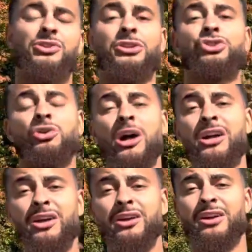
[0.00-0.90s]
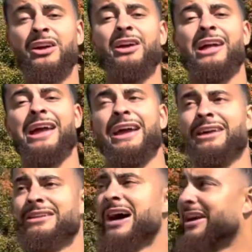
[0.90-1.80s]
on a truck
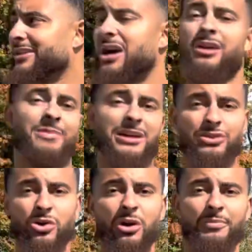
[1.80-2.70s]
and not get the automatic tarp.